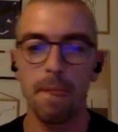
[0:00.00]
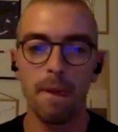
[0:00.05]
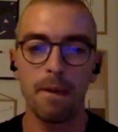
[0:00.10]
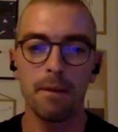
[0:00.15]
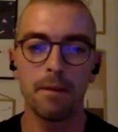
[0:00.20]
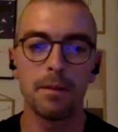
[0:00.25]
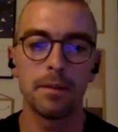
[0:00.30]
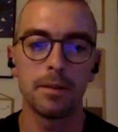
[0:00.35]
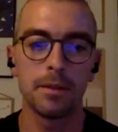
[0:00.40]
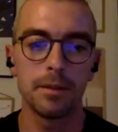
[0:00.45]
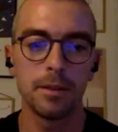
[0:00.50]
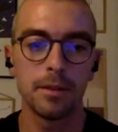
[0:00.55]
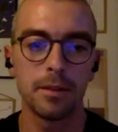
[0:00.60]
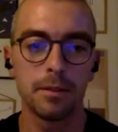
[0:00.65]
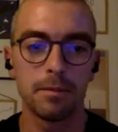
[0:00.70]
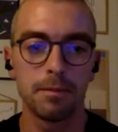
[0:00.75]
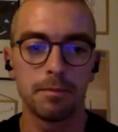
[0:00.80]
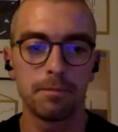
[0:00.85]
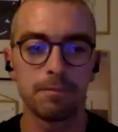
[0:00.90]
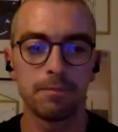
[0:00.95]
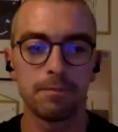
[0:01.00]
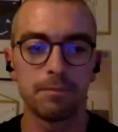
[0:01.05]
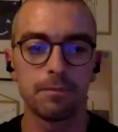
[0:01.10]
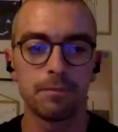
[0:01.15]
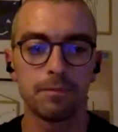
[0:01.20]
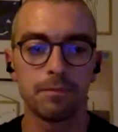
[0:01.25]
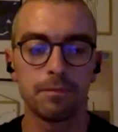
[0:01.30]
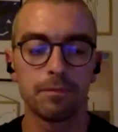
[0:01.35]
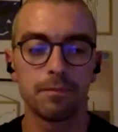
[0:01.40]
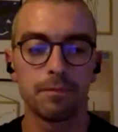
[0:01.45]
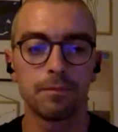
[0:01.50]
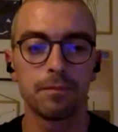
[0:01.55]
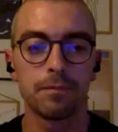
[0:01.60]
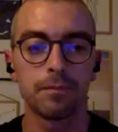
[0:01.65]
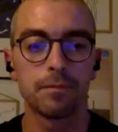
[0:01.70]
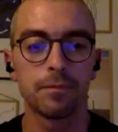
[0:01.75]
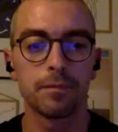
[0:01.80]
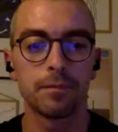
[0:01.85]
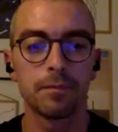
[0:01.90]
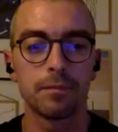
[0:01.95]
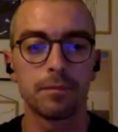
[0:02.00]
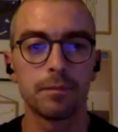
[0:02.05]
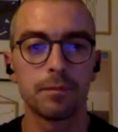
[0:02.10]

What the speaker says: So the first one is, what's the